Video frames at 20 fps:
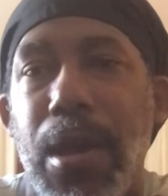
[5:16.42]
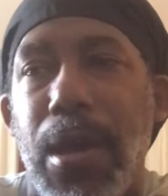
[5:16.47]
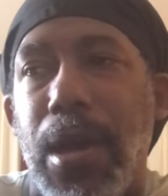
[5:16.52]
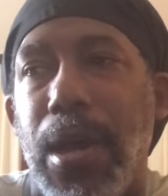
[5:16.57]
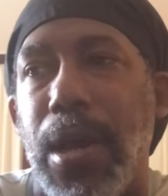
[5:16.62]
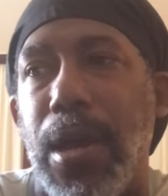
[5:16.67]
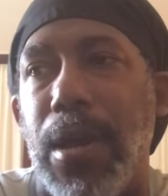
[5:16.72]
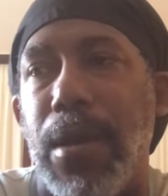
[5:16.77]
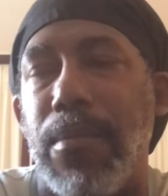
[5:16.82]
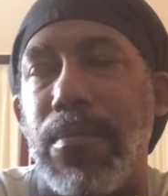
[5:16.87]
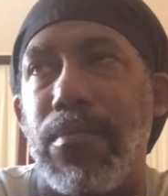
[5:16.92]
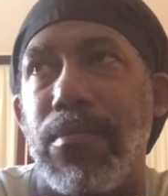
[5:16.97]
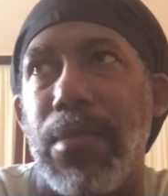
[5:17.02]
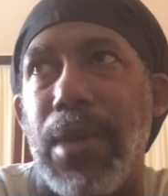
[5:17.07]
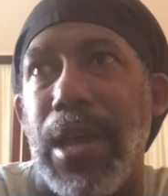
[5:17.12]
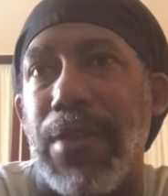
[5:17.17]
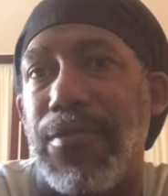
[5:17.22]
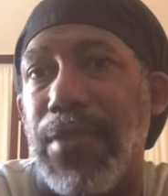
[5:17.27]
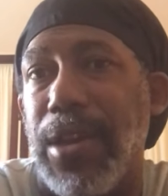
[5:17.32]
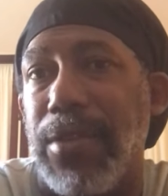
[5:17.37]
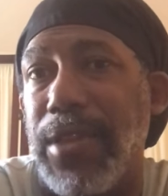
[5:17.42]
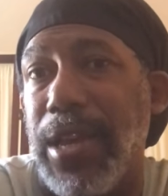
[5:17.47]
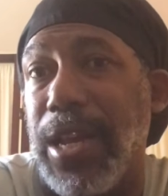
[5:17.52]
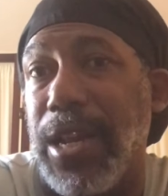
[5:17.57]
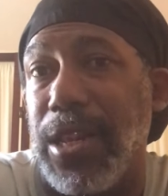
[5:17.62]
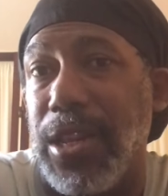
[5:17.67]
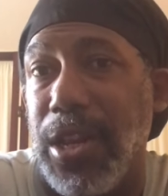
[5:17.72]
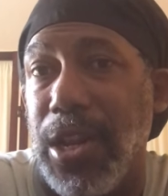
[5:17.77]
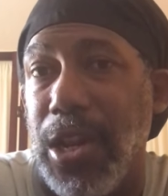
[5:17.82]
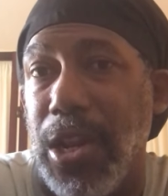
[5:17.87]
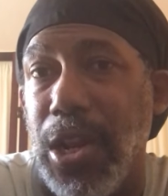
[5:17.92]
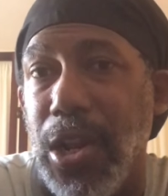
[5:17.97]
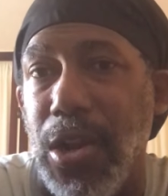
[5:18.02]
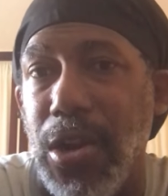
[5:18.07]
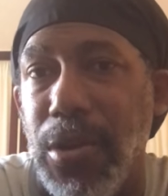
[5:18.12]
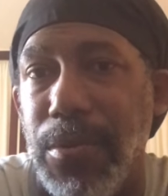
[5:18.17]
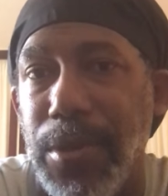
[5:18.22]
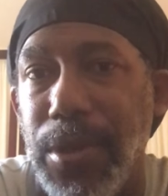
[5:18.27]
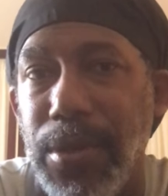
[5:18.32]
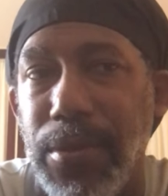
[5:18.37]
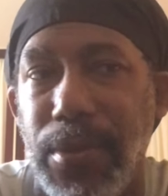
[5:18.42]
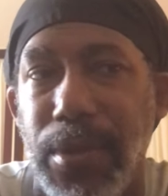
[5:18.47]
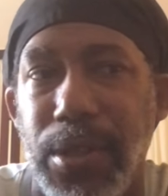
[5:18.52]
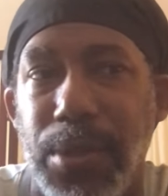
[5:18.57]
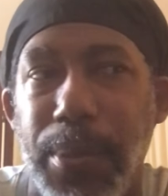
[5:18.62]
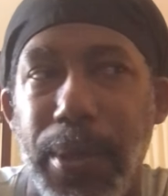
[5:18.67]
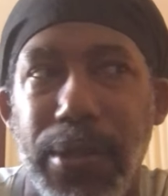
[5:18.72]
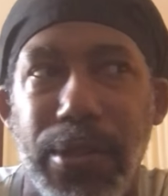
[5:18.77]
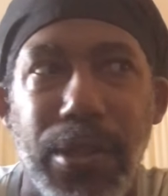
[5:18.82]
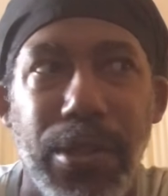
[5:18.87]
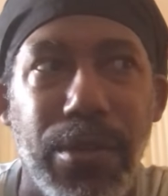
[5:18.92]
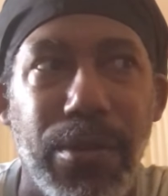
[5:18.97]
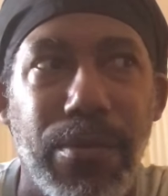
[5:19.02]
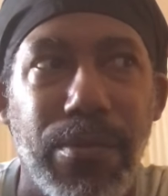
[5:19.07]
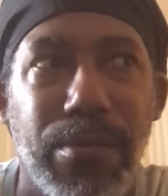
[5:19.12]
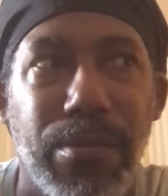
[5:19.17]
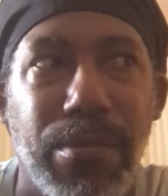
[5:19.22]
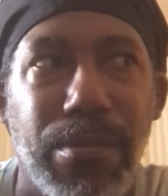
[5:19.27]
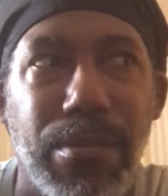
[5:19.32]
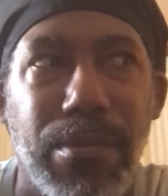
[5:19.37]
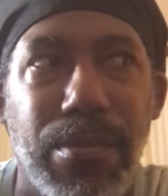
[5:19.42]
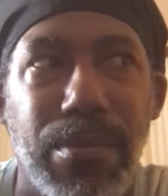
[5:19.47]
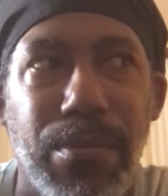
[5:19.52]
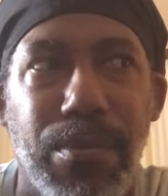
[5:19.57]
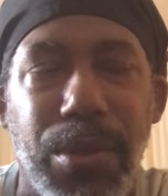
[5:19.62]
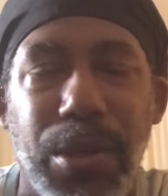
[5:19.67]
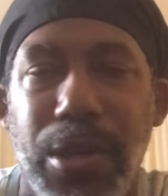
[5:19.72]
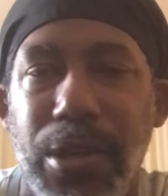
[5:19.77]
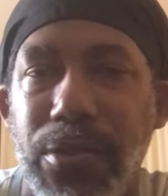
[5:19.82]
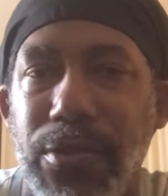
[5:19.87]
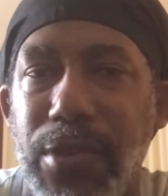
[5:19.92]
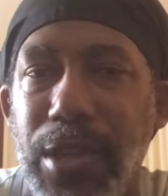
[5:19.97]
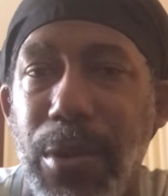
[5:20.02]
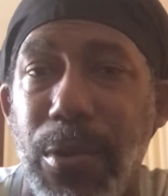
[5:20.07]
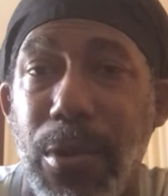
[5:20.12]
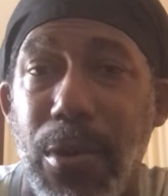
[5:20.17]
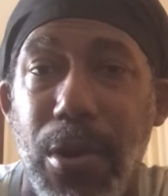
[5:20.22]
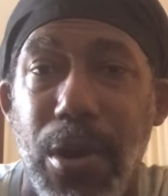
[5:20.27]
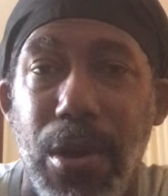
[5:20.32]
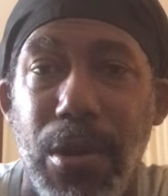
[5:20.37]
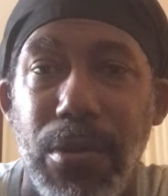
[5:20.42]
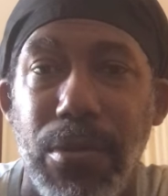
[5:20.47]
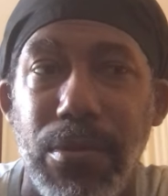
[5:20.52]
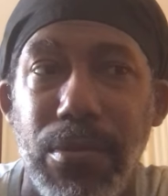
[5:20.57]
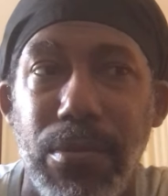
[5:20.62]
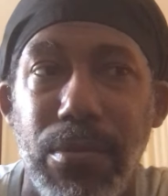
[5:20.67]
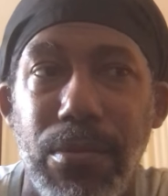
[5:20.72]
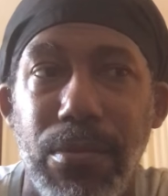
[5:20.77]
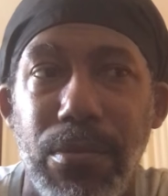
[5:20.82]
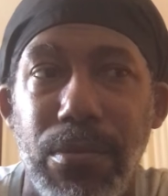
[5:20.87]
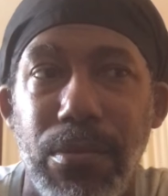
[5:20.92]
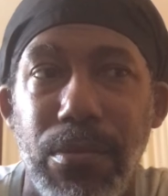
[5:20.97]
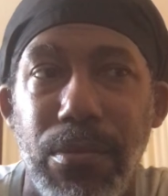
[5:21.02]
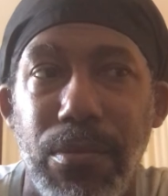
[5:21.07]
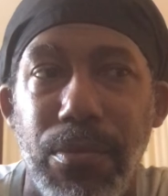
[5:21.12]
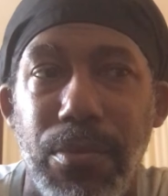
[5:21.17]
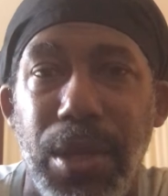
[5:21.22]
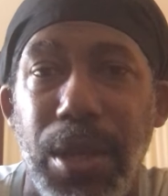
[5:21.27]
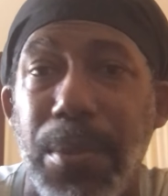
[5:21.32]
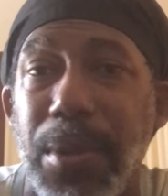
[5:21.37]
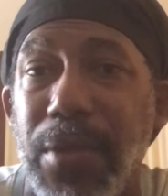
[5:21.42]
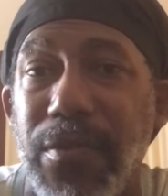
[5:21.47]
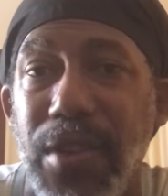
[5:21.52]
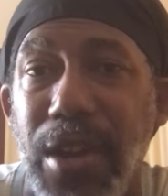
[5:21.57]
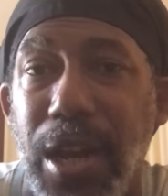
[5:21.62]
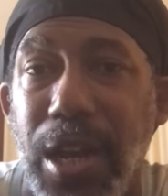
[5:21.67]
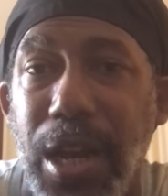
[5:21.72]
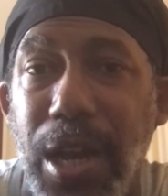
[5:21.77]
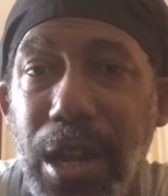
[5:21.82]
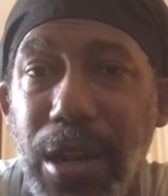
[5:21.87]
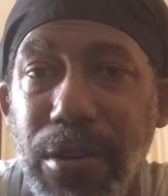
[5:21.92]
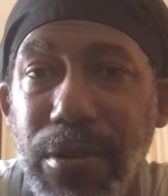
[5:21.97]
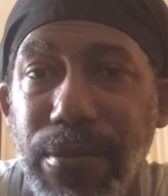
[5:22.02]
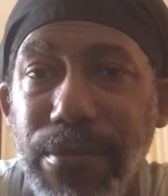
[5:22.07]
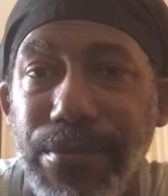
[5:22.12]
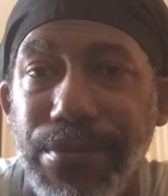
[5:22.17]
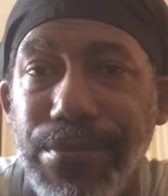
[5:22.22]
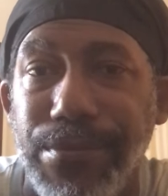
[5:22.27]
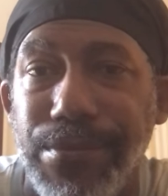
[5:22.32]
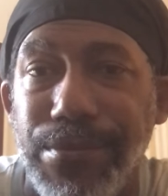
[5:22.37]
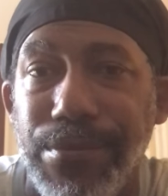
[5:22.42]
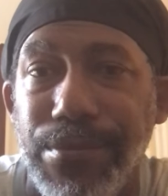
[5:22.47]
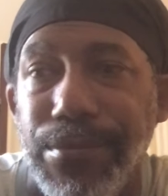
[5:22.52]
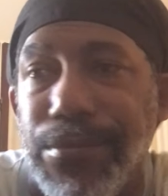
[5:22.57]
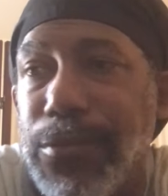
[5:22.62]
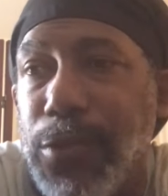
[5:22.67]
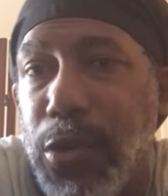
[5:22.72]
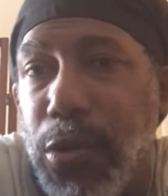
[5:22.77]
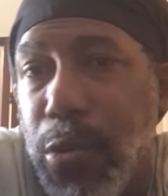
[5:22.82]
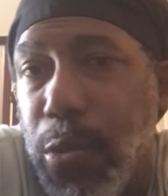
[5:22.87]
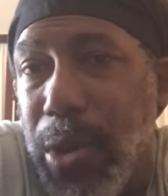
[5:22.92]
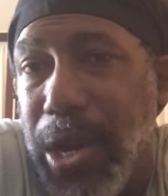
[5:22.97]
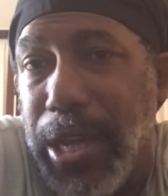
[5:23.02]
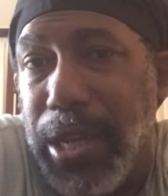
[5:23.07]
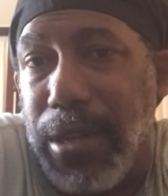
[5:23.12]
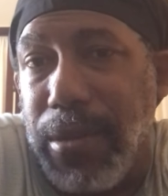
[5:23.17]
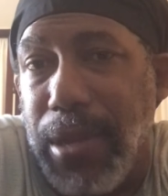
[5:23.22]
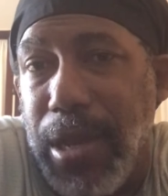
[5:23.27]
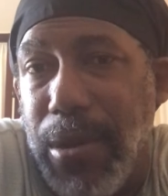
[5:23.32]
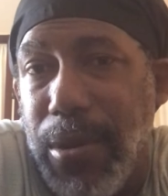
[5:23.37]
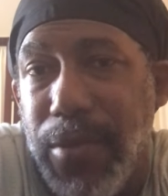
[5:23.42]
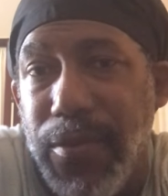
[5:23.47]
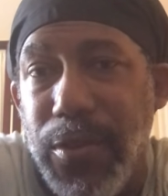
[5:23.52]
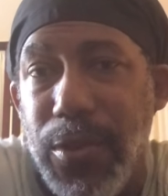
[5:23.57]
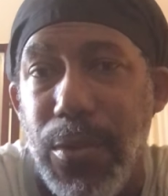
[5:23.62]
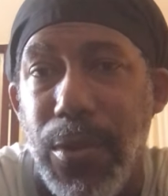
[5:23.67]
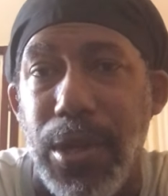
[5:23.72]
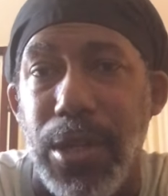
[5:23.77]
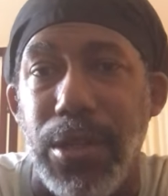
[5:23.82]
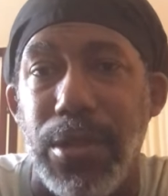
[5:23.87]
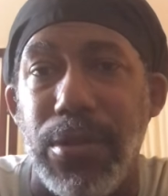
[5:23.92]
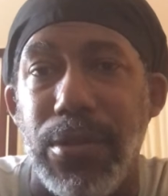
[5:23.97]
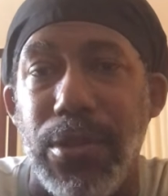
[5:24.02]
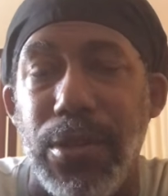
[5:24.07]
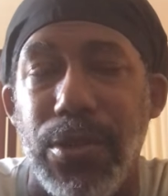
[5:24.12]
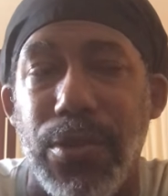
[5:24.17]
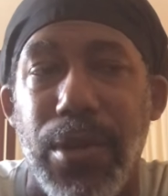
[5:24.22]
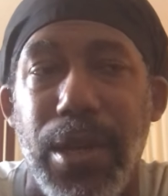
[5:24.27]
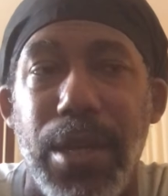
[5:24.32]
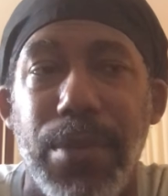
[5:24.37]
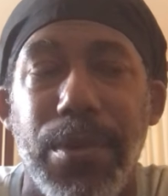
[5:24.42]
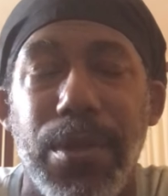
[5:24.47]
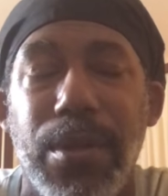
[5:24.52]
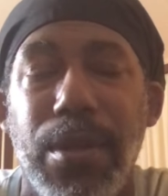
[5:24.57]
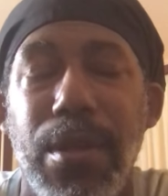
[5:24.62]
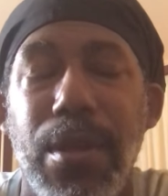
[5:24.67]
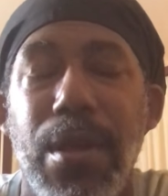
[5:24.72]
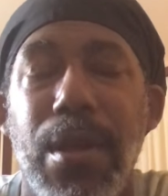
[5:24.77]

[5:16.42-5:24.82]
I found that a little alarming, especially because they were all people of non-color or white, however you want to describe it.